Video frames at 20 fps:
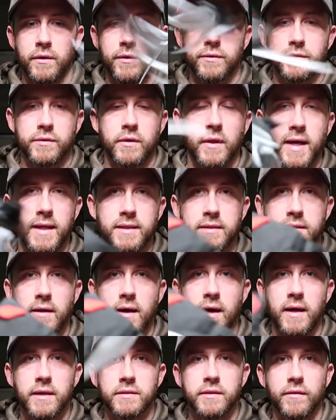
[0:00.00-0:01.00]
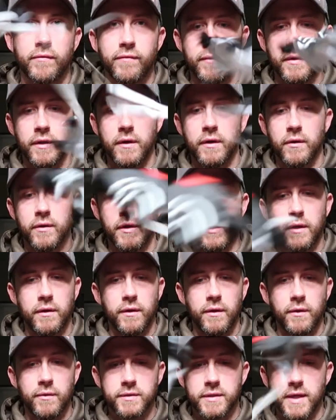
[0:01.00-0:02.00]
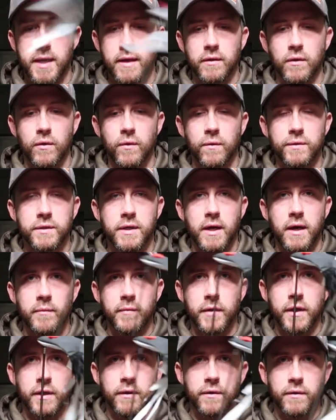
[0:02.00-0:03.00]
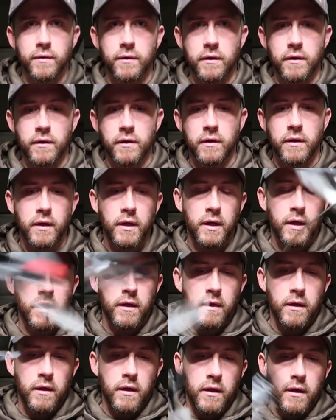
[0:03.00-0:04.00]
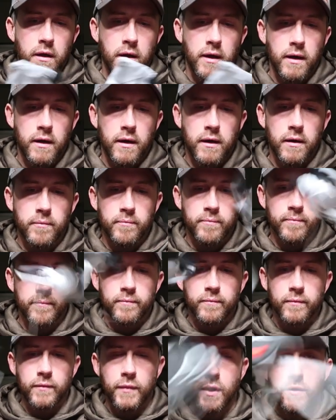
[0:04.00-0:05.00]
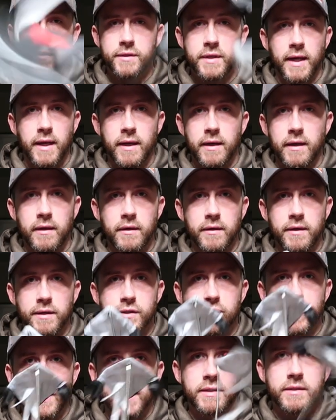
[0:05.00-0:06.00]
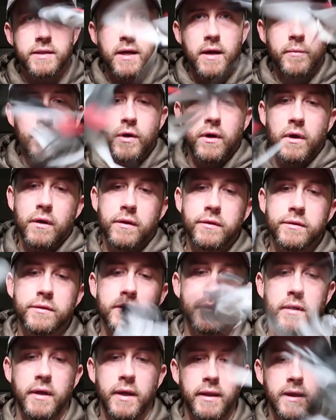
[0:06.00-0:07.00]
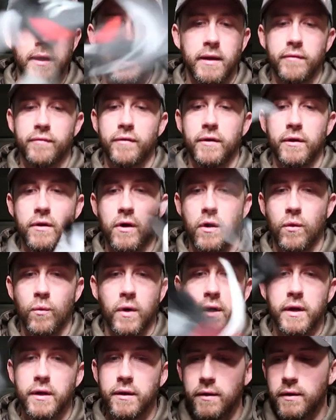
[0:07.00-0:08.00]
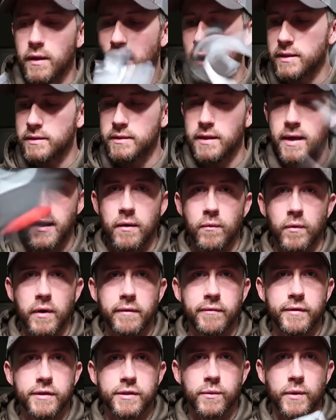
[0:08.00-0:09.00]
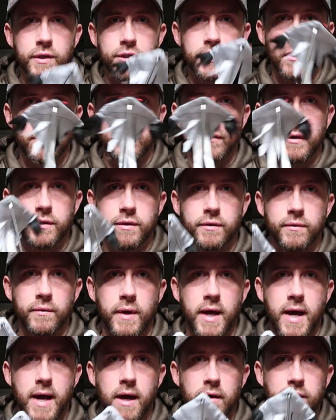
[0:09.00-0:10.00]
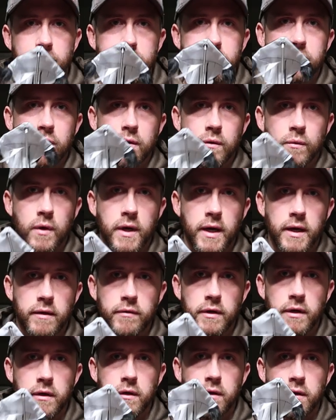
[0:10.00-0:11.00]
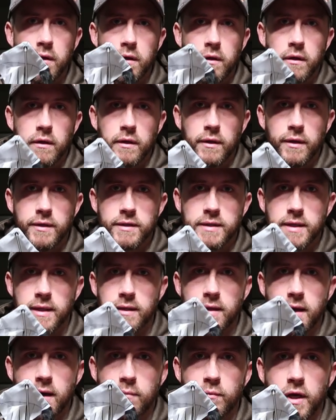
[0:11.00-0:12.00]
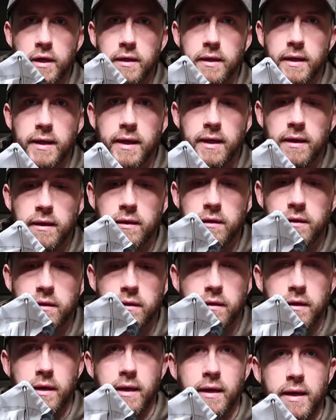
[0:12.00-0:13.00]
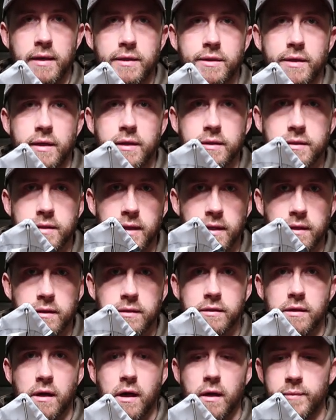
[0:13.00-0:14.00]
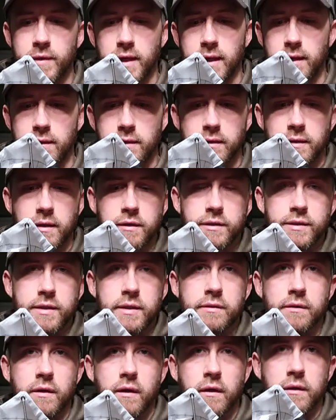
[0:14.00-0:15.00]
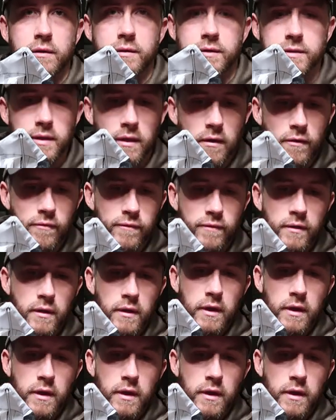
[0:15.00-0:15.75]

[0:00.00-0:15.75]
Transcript: So that's nice, if, you know, you can use that the whole time that you're um, using any distress type calls. And then if you don't want to utilize that, whenever you switch over to howls or whatever, you just hit that button again. And as you can see, it stopped. I didn't touch this call itself.